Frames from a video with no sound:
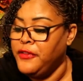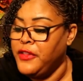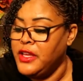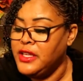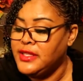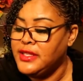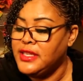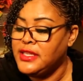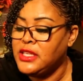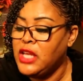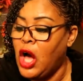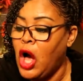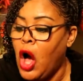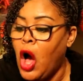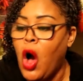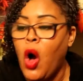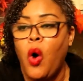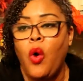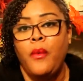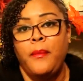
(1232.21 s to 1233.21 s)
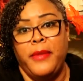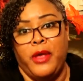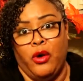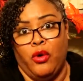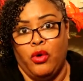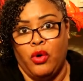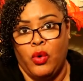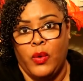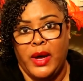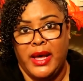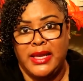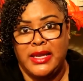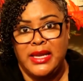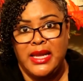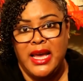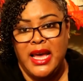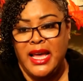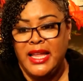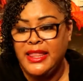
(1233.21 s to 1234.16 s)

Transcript: this is a whole milk one.